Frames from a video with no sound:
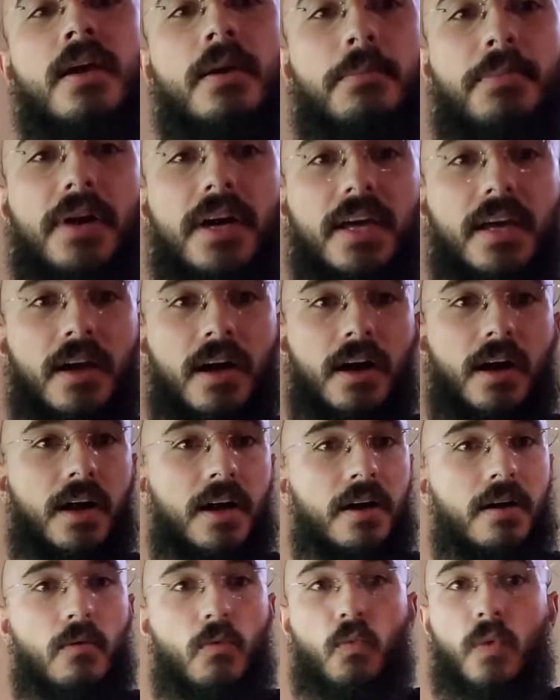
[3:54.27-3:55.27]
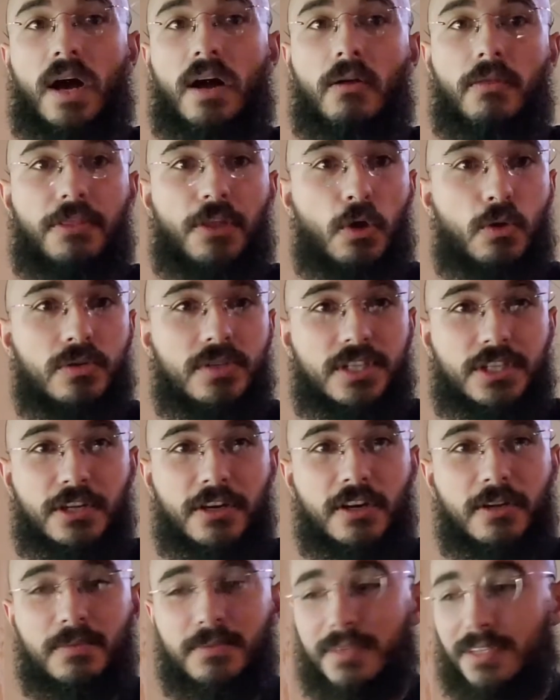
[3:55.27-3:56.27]
But while those
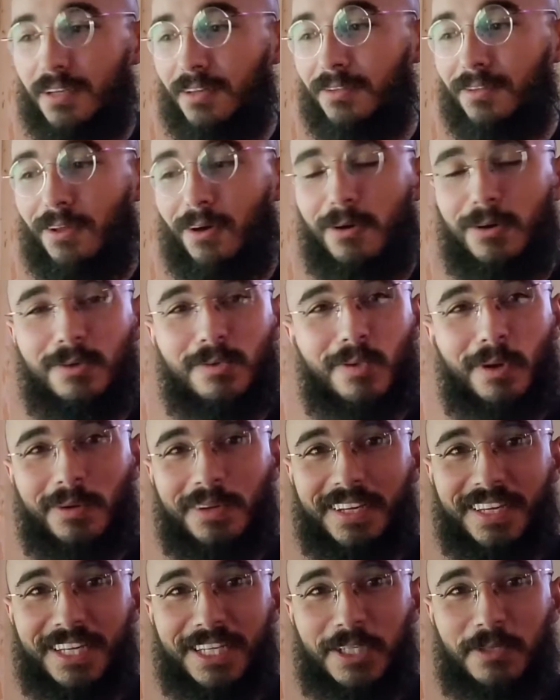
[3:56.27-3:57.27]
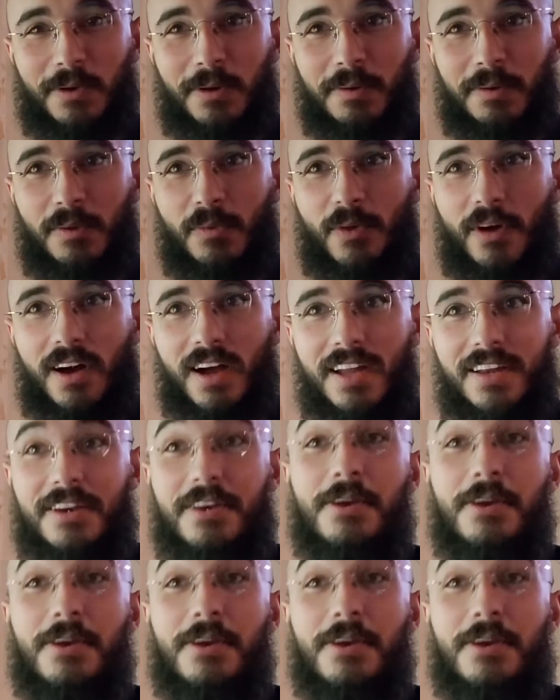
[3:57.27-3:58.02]
terms alone won't get us what we want,